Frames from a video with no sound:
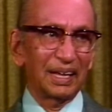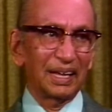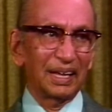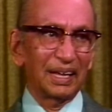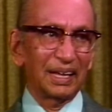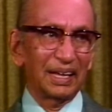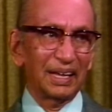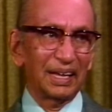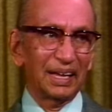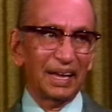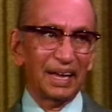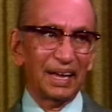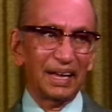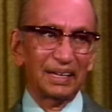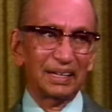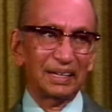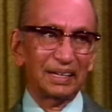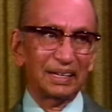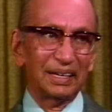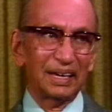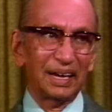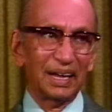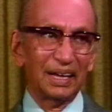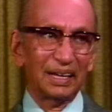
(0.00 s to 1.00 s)
yes,
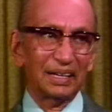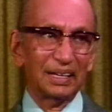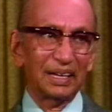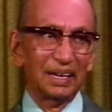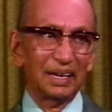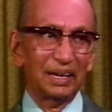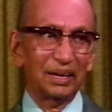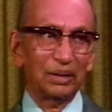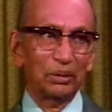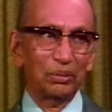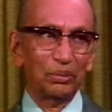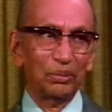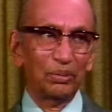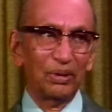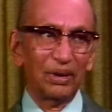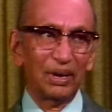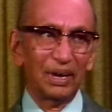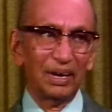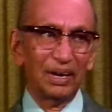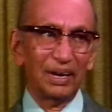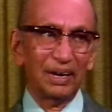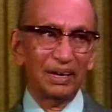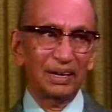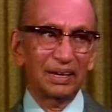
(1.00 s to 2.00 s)
takes a new
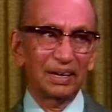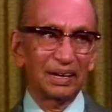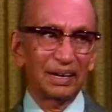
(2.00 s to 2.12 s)
world.